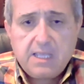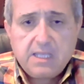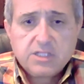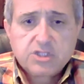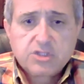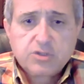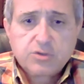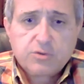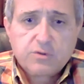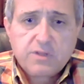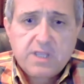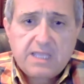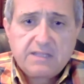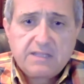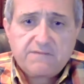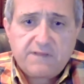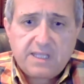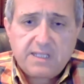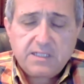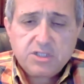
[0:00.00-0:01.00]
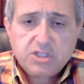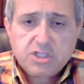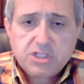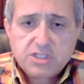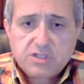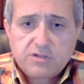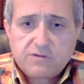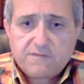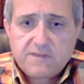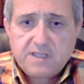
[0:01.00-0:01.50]
So the
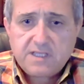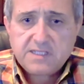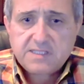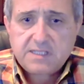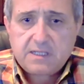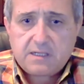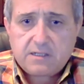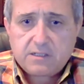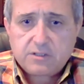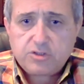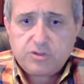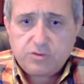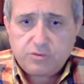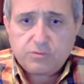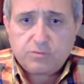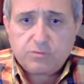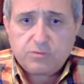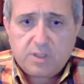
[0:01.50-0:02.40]
advantages of this are two.